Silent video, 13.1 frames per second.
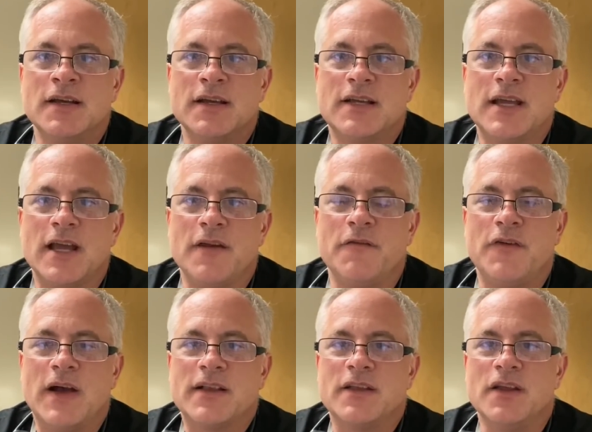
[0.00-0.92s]
get
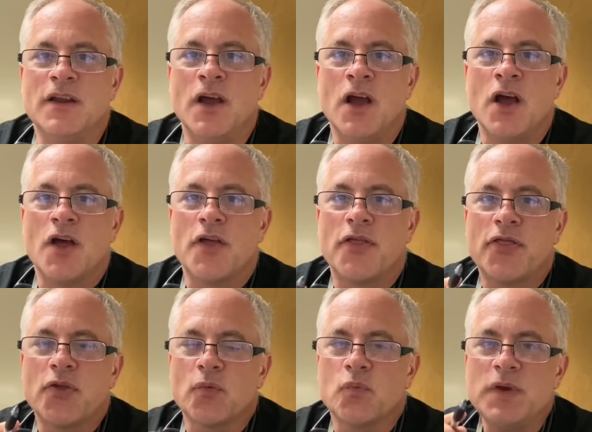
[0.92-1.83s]
infected,
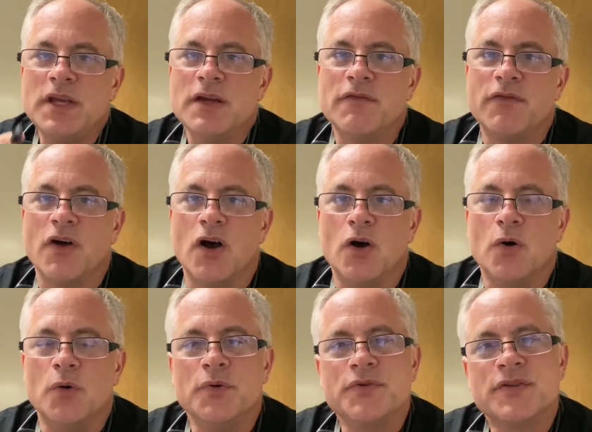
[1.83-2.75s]
three of
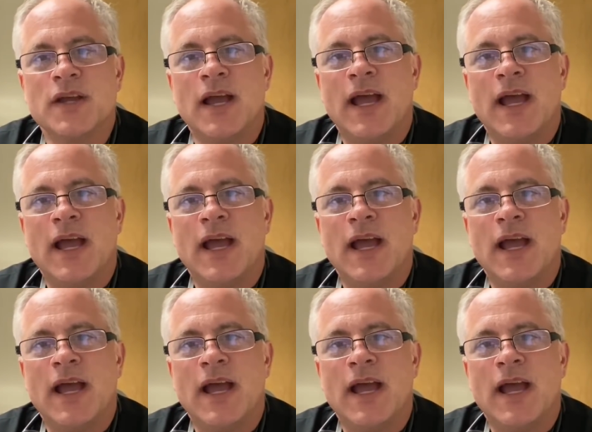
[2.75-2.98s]
those